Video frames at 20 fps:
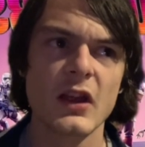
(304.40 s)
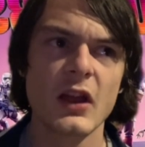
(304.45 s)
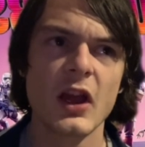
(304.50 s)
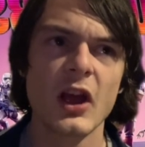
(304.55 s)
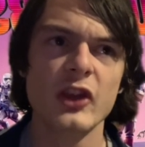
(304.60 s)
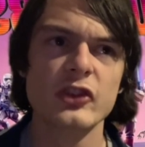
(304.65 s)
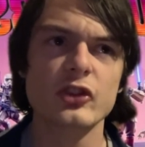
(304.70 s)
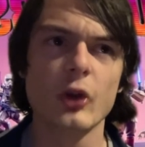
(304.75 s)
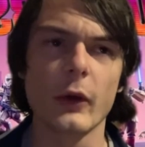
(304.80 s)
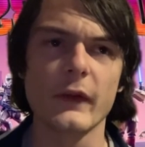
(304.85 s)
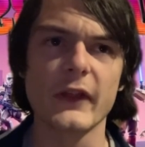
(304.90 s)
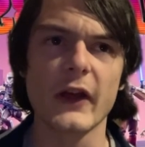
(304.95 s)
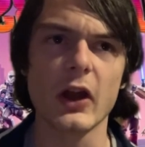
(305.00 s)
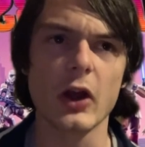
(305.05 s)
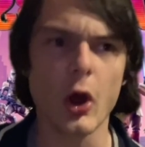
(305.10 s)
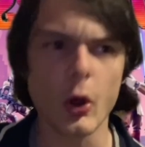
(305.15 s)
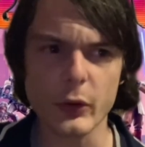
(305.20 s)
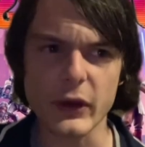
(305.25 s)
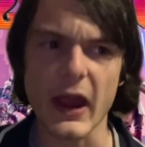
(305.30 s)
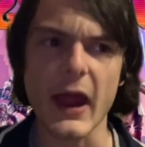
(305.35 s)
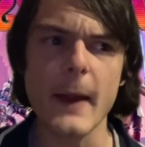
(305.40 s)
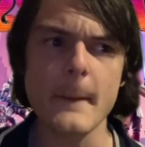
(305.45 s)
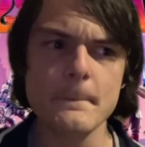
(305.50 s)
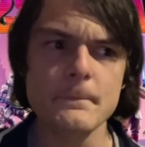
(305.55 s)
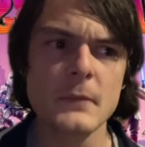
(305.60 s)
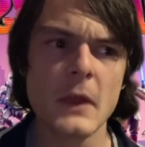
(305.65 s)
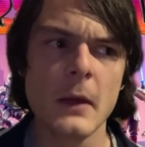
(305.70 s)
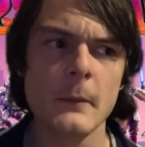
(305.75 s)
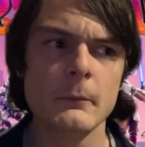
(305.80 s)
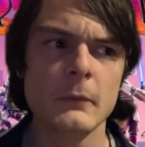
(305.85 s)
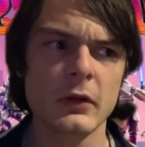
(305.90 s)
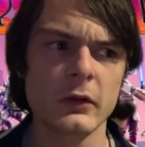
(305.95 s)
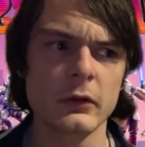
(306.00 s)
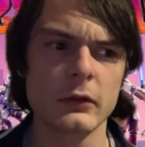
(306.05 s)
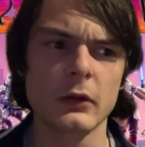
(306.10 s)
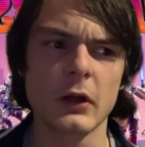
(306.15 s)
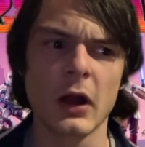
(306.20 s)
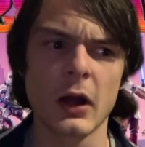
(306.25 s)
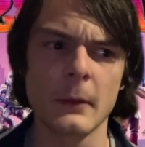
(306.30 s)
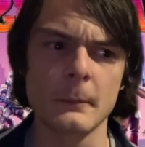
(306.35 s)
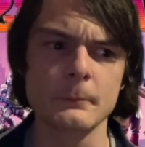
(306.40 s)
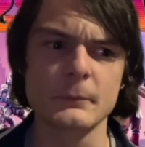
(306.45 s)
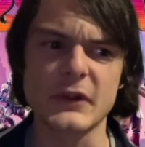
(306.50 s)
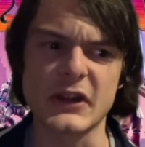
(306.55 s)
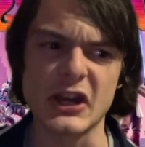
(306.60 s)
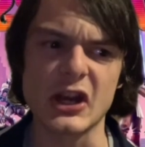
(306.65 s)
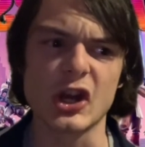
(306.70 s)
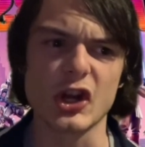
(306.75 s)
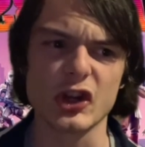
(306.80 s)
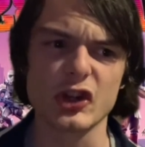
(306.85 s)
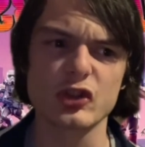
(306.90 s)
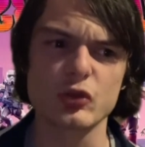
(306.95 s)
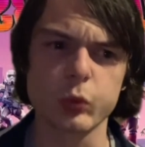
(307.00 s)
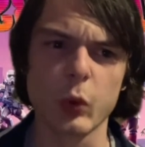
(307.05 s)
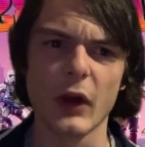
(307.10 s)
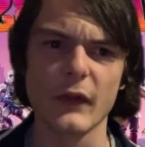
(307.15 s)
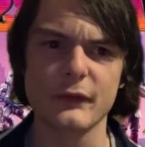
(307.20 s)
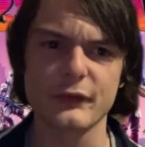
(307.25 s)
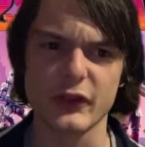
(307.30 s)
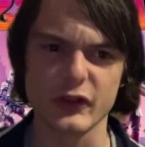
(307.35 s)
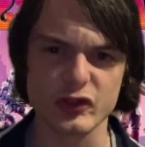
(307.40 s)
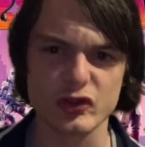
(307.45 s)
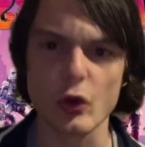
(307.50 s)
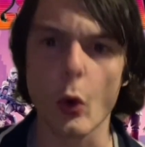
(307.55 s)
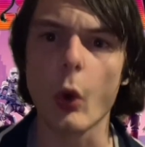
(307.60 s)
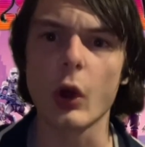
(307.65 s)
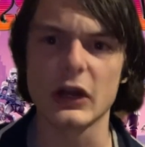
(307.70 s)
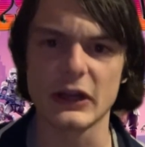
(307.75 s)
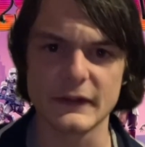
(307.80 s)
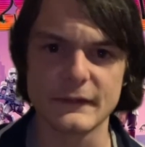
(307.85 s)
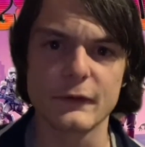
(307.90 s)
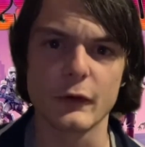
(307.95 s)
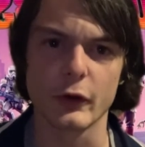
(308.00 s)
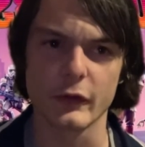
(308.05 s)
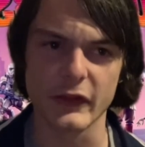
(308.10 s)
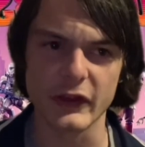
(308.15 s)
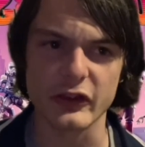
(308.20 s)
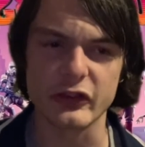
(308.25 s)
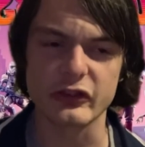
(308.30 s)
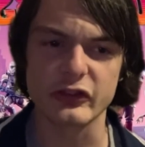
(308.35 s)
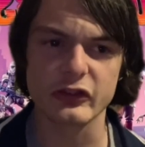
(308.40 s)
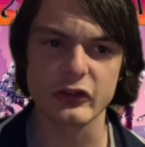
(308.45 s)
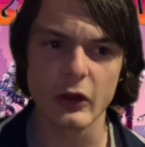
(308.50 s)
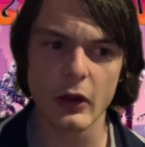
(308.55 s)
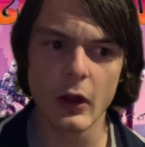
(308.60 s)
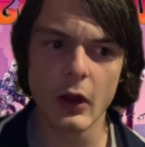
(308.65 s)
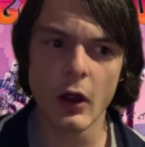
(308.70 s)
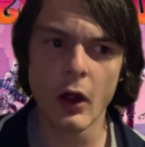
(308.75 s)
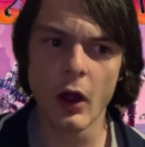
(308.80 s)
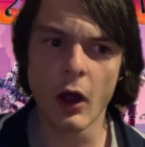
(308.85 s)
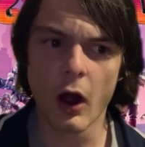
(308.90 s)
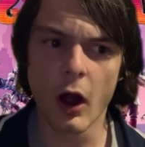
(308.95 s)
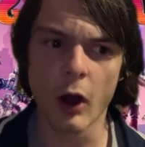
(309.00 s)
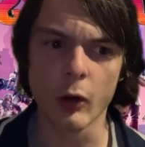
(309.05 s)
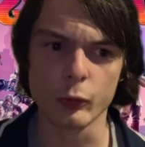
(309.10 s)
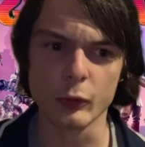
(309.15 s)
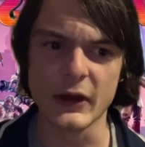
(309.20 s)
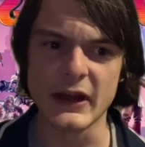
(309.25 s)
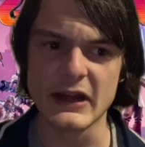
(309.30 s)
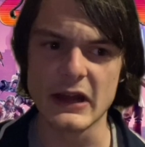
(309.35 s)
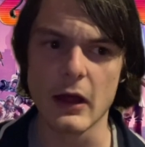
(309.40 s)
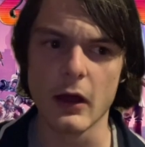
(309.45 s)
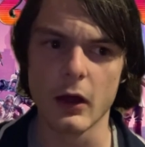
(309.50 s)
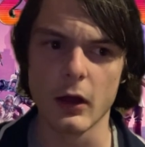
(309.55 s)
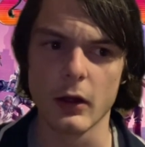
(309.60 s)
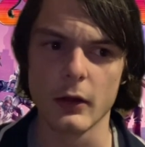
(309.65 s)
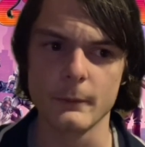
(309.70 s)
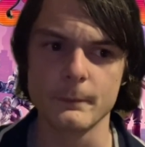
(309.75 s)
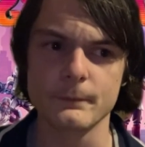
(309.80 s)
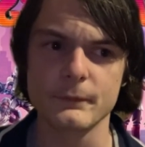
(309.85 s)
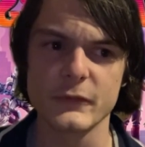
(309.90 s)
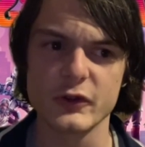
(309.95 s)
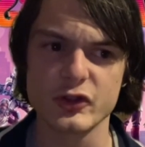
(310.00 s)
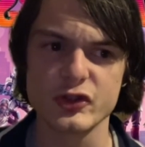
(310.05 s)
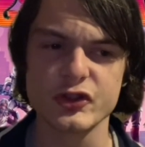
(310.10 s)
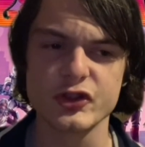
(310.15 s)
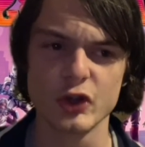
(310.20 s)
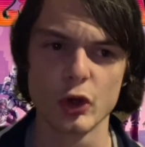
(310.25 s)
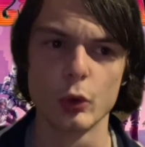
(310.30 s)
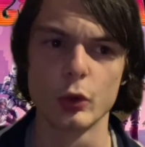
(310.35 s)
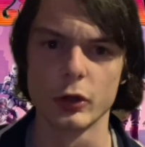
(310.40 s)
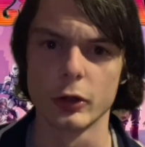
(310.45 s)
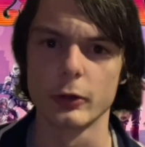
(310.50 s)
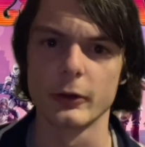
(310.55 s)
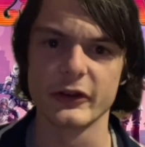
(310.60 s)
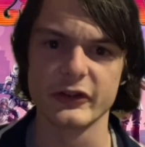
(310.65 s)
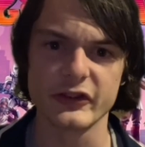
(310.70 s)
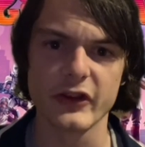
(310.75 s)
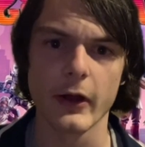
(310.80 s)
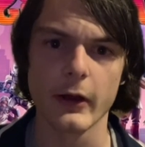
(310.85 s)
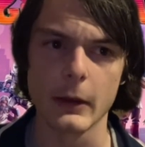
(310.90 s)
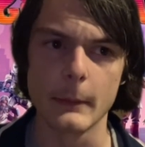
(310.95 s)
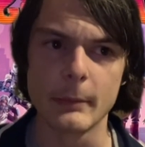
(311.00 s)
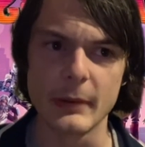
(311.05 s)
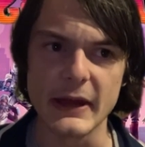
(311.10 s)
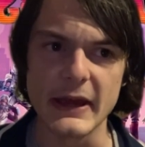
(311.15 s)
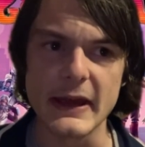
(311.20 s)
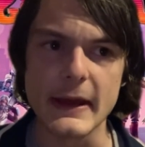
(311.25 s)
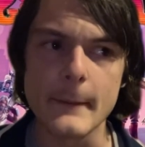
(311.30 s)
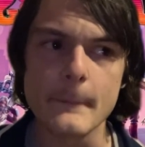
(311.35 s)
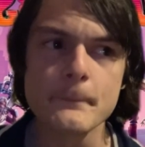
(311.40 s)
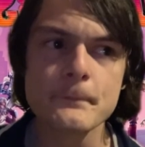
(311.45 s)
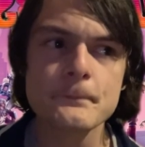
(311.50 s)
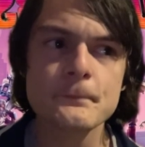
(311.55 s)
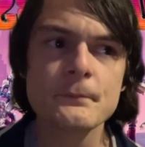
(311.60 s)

so I thought, okay, I'm curious what the story for this arena shooter is gonna be.